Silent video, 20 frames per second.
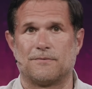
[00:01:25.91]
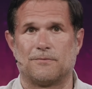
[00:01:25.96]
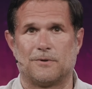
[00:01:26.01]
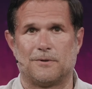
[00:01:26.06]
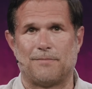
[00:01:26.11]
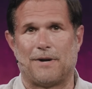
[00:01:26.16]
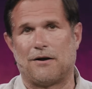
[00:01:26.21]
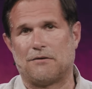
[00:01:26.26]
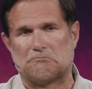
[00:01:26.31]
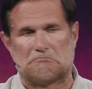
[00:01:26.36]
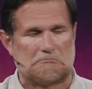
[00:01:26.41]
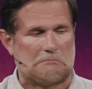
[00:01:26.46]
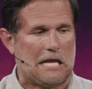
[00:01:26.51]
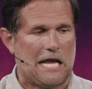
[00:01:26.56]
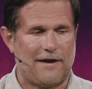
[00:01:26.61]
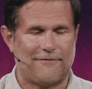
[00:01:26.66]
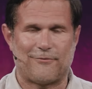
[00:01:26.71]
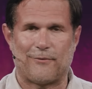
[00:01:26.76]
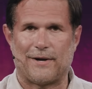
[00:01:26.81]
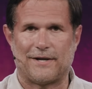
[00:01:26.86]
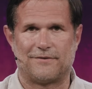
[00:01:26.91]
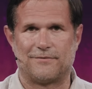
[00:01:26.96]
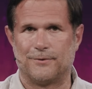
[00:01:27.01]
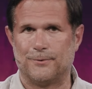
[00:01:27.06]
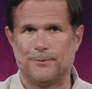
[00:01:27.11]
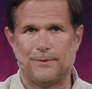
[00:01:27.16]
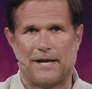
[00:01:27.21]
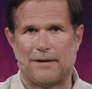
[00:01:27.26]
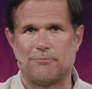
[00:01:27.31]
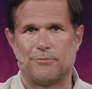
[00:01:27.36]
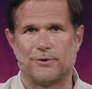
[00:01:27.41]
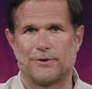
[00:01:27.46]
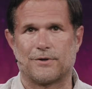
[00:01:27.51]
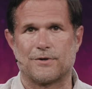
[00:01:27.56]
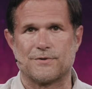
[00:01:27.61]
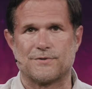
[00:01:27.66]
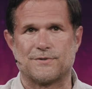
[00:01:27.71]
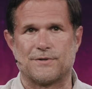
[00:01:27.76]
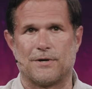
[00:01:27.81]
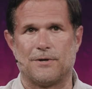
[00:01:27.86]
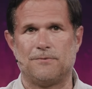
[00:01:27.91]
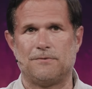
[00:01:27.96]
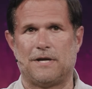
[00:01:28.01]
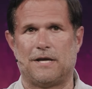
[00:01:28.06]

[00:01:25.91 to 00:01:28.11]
We're about halfway through that book or so,